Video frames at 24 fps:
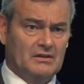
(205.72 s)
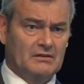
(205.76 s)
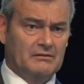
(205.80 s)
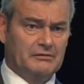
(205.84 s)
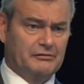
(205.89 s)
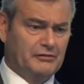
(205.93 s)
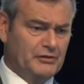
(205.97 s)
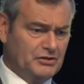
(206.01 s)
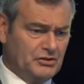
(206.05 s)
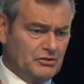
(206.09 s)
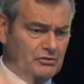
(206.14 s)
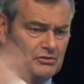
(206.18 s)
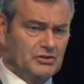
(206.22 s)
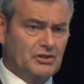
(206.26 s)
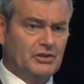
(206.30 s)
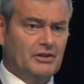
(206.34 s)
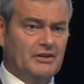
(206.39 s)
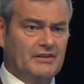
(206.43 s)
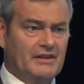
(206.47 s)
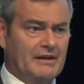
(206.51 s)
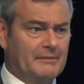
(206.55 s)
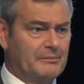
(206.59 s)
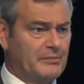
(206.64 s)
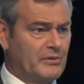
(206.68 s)
First, you
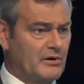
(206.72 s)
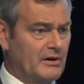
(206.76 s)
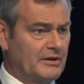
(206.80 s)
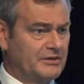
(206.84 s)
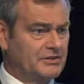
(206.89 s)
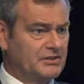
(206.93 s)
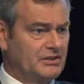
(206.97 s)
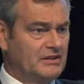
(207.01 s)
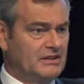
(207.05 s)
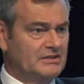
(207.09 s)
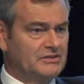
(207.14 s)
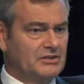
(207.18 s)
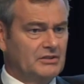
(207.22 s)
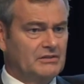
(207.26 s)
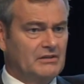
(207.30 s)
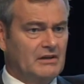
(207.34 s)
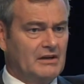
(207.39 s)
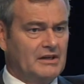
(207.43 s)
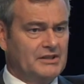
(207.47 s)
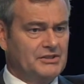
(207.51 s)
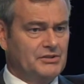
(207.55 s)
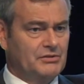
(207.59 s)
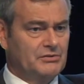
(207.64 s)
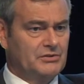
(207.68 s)
turn that protein into
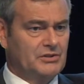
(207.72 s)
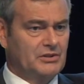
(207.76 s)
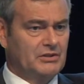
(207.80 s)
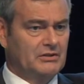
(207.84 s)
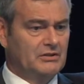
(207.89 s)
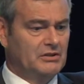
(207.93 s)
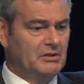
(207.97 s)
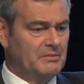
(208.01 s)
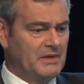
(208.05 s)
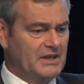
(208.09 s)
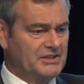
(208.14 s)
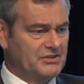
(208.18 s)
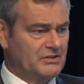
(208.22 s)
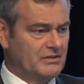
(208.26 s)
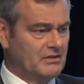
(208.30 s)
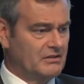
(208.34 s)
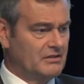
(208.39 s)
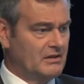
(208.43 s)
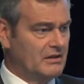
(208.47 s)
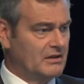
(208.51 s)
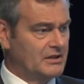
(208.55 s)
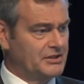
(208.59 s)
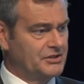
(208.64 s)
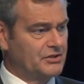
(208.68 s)
nitrogen, you measure
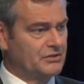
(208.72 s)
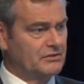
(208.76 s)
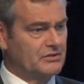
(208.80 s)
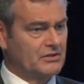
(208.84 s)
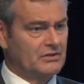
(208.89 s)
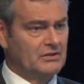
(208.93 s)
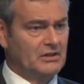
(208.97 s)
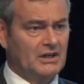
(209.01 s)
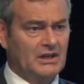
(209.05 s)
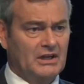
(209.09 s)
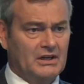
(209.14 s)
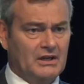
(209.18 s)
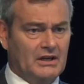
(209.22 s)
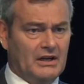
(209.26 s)
the nitrogen,